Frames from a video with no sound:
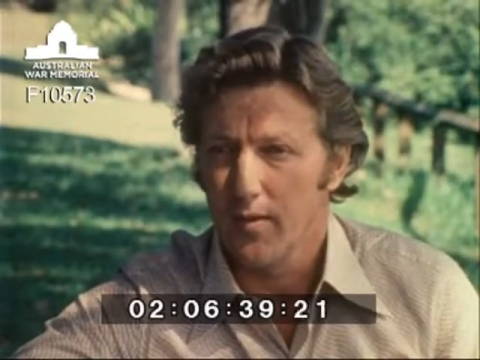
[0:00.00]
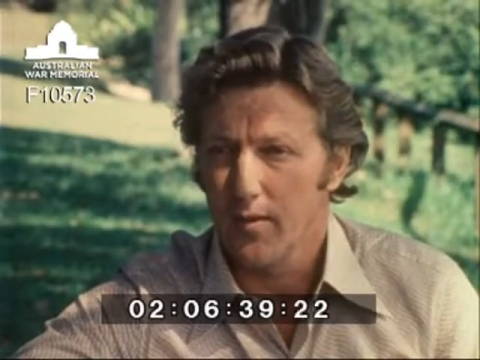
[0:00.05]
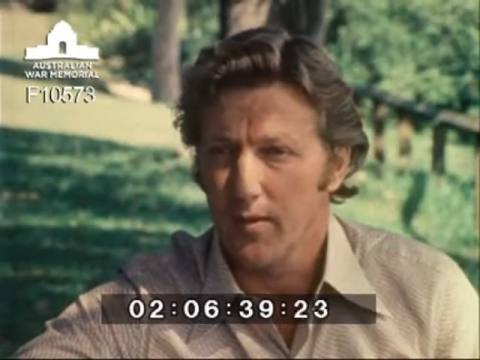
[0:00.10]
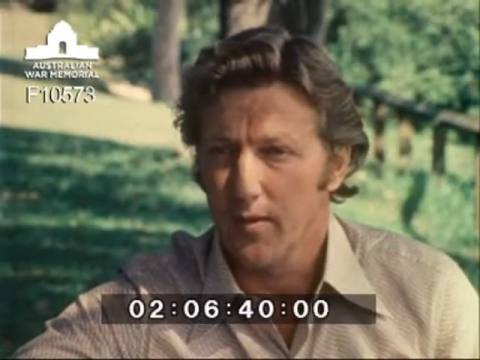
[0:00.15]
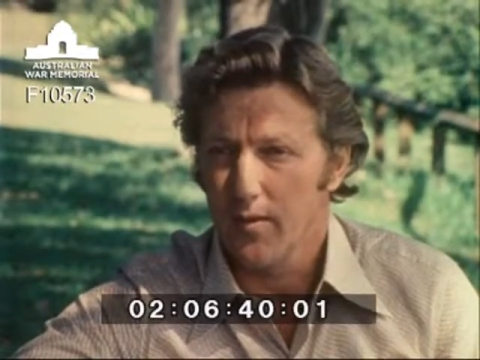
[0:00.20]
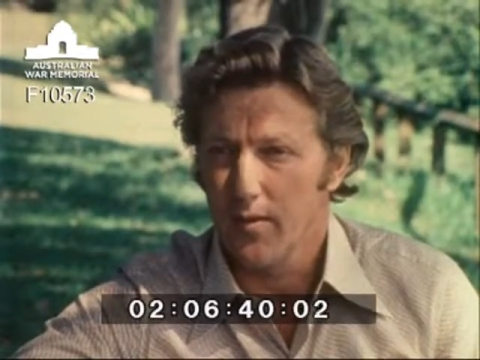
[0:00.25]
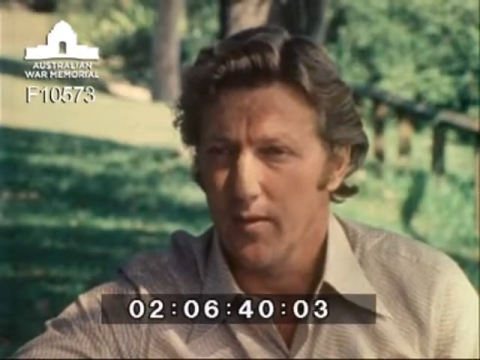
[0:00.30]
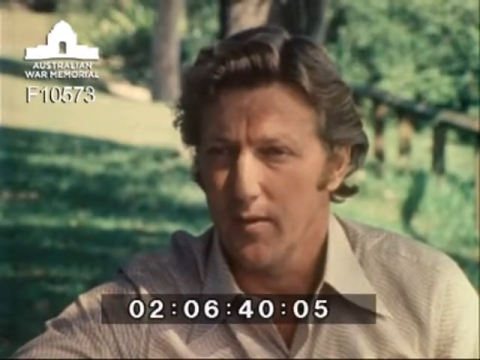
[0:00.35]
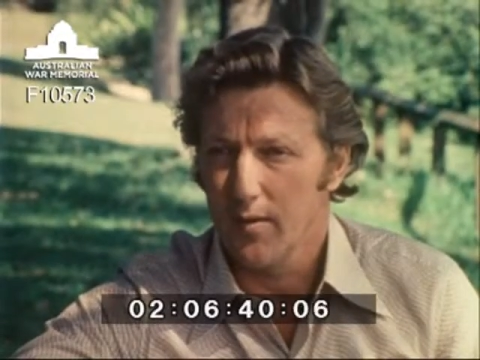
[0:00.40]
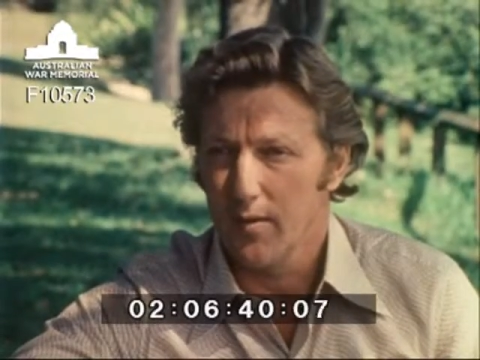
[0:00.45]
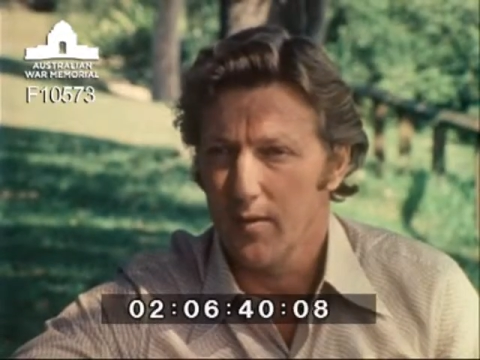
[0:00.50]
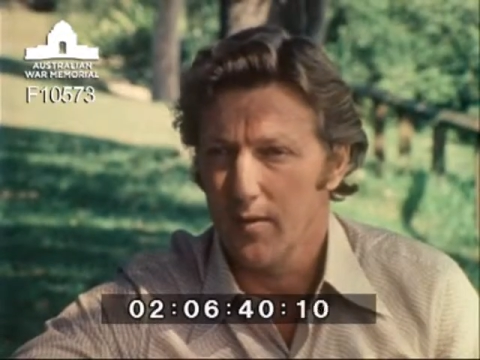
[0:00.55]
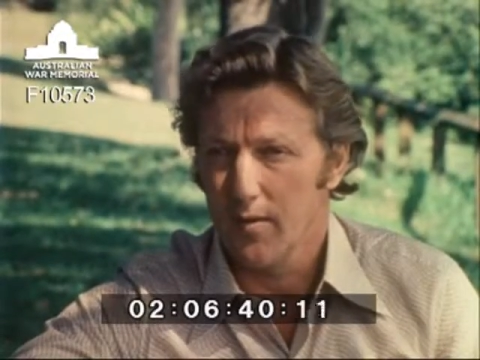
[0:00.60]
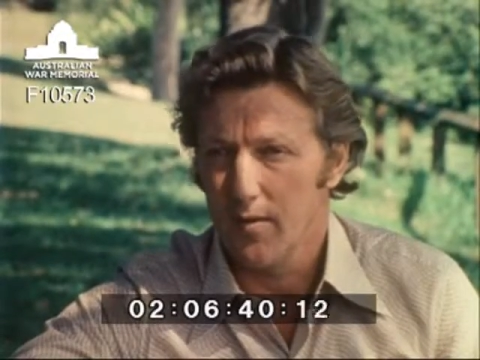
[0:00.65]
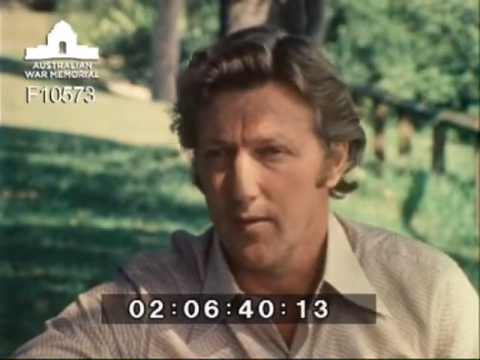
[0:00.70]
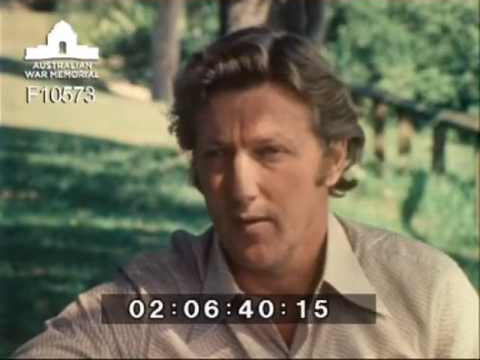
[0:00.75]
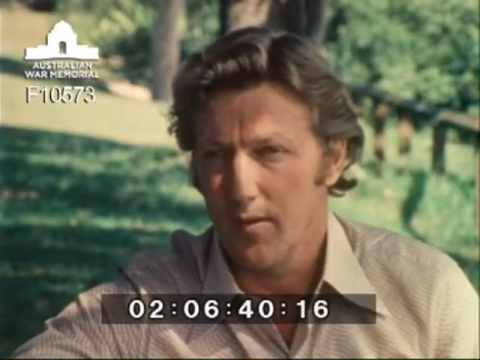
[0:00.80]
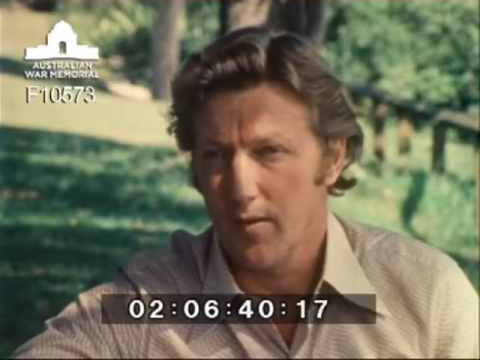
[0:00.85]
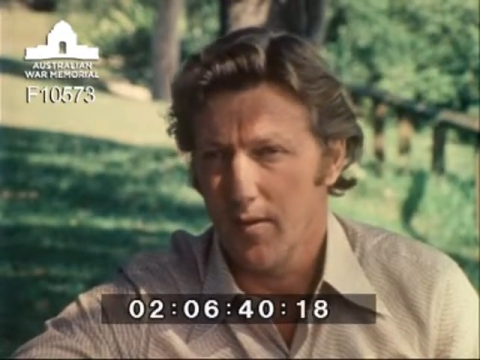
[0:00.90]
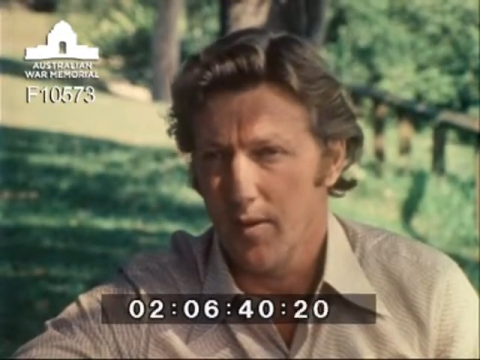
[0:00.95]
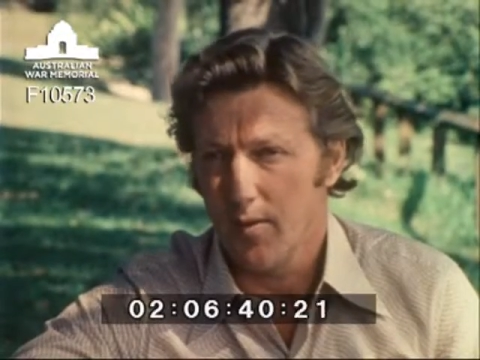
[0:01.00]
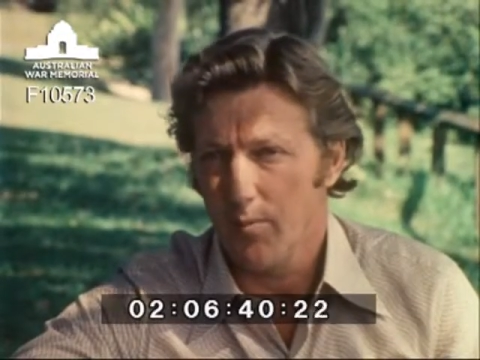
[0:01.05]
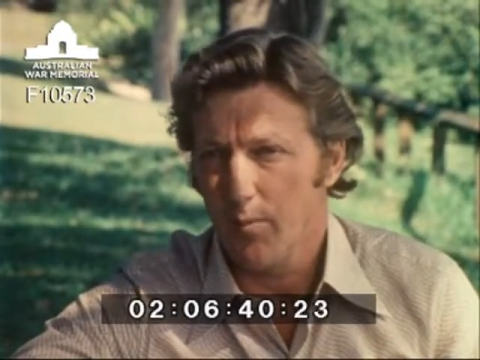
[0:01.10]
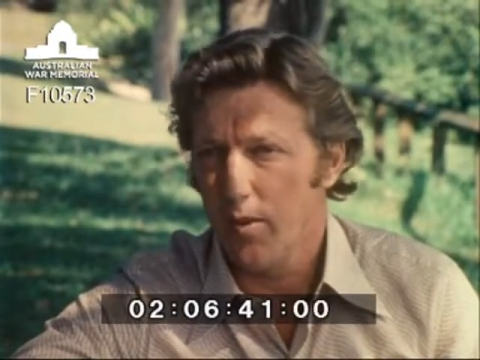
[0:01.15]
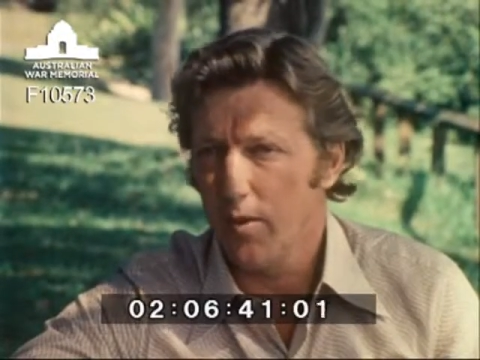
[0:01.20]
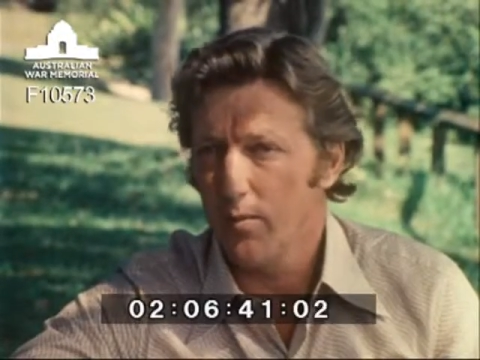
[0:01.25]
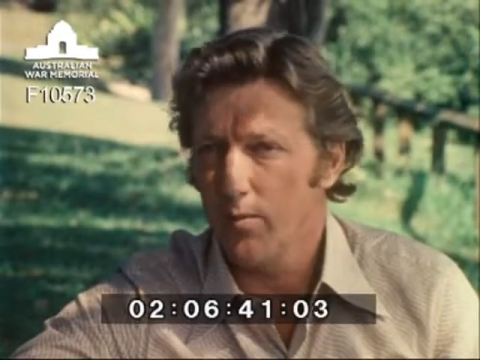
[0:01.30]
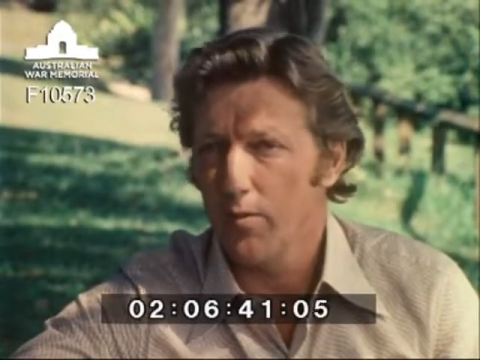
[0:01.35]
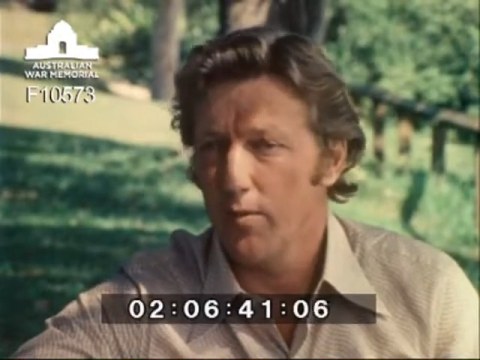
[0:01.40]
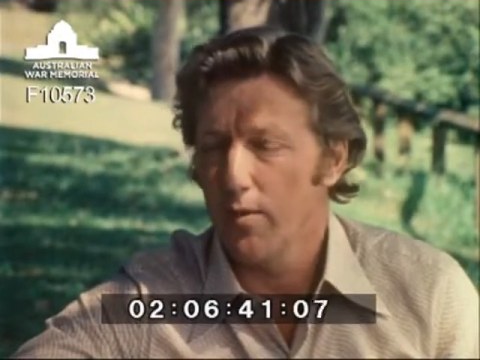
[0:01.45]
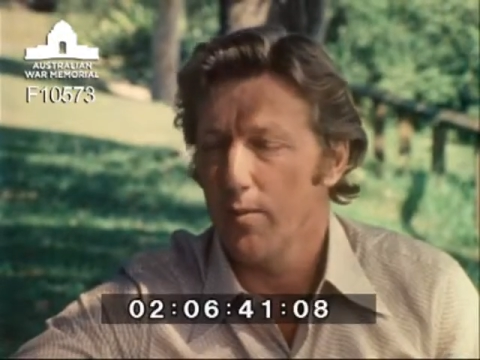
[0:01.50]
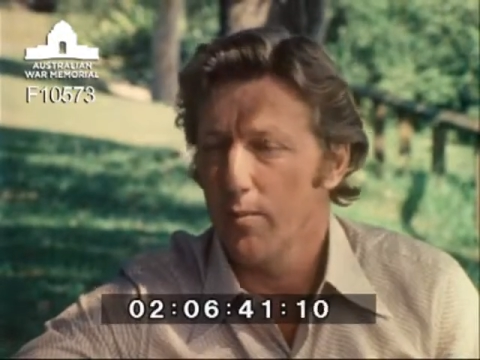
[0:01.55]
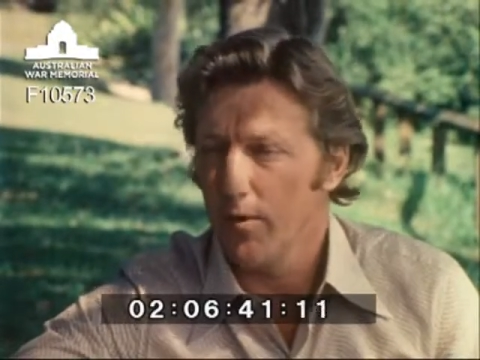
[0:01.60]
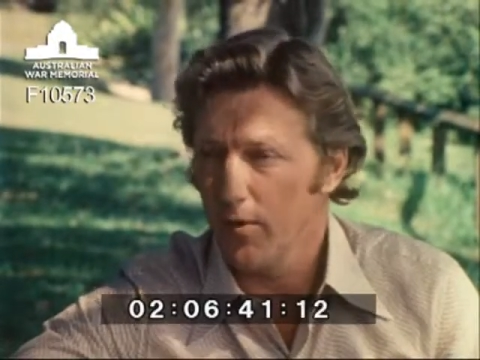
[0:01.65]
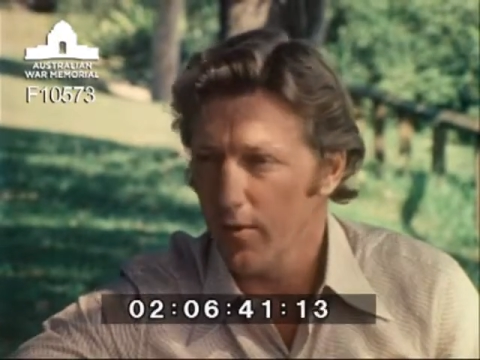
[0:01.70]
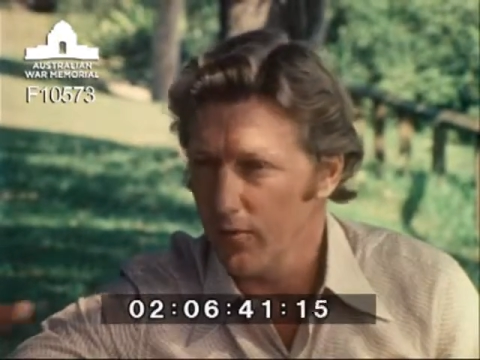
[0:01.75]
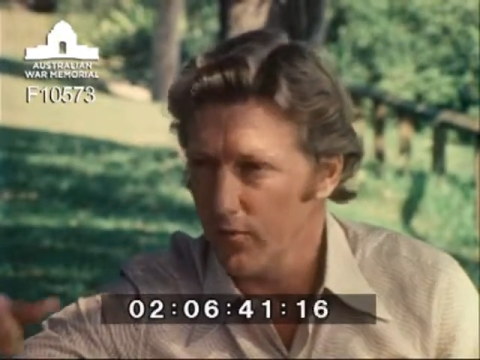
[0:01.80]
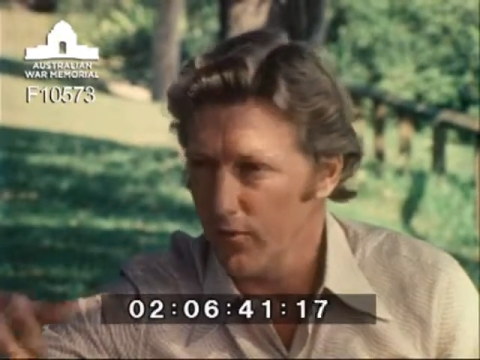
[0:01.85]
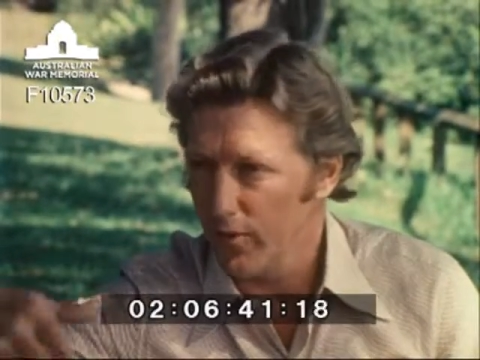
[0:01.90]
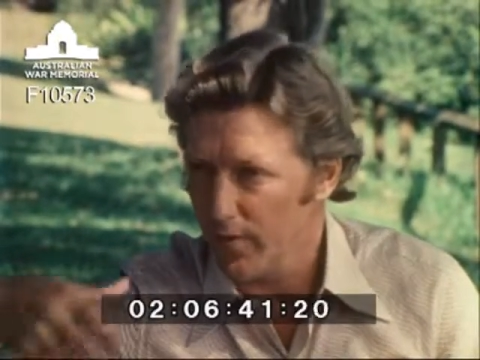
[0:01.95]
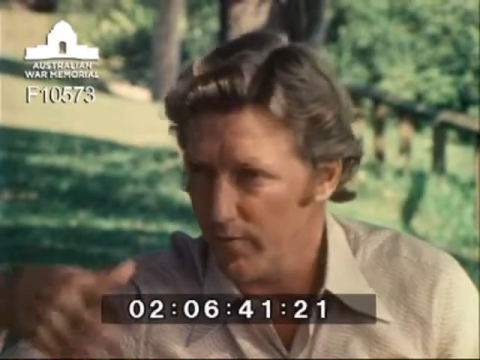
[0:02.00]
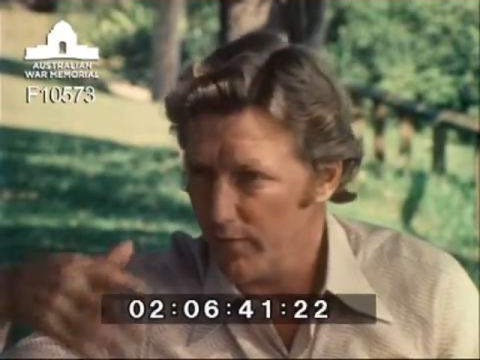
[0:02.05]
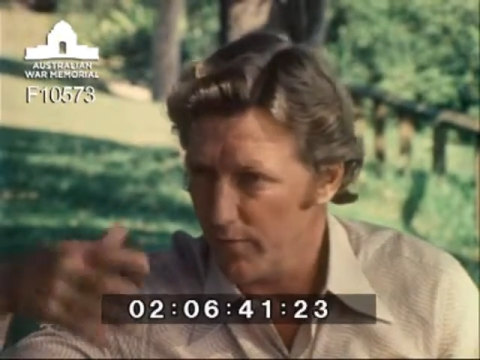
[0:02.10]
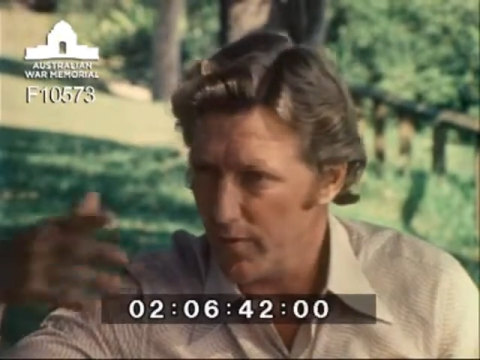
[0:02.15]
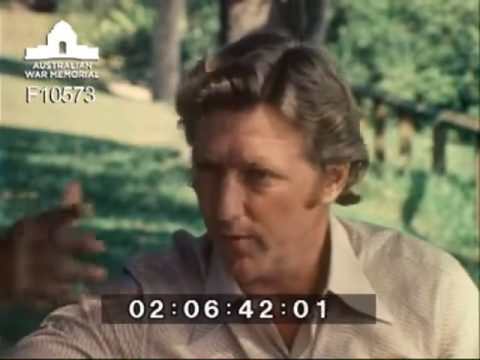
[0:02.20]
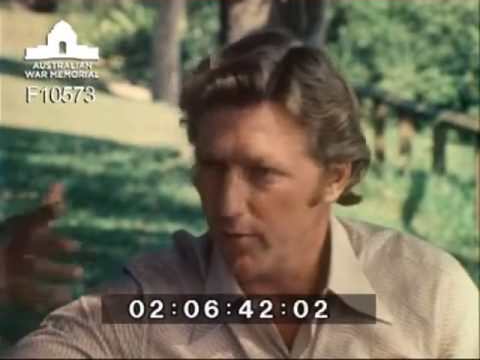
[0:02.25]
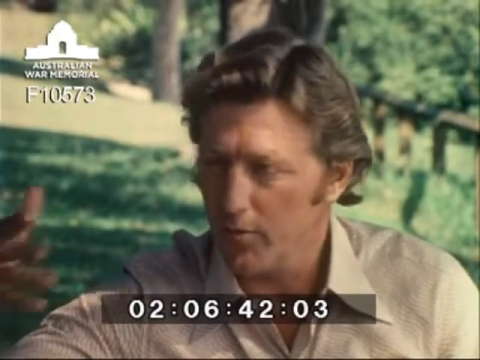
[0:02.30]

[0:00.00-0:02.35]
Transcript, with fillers: uh, a people emerging from